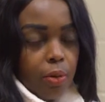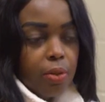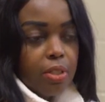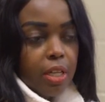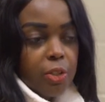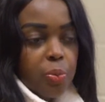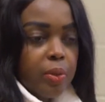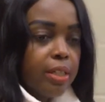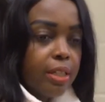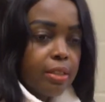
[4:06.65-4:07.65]
is
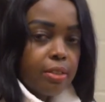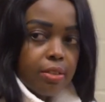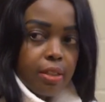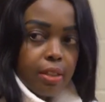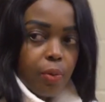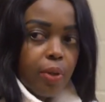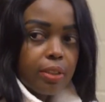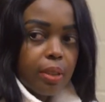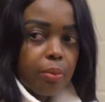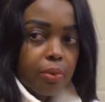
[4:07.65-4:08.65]
experiencing what
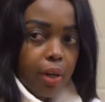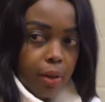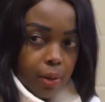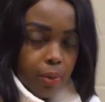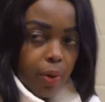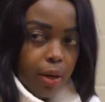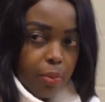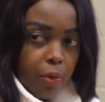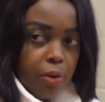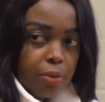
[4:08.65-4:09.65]
I'm
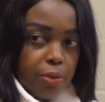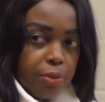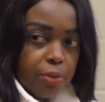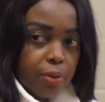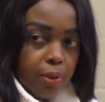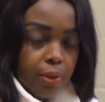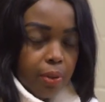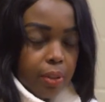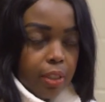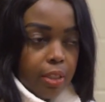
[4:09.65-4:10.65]
going through.
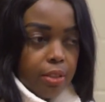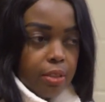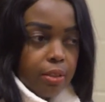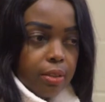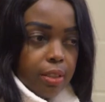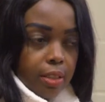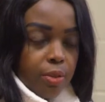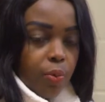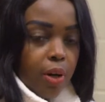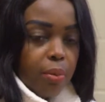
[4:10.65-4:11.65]

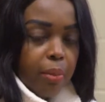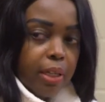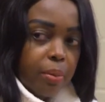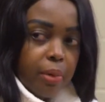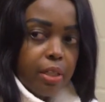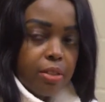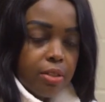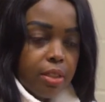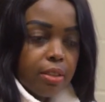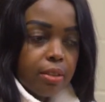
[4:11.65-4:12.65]
That's what made me
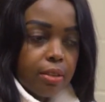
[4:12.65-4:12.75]
sit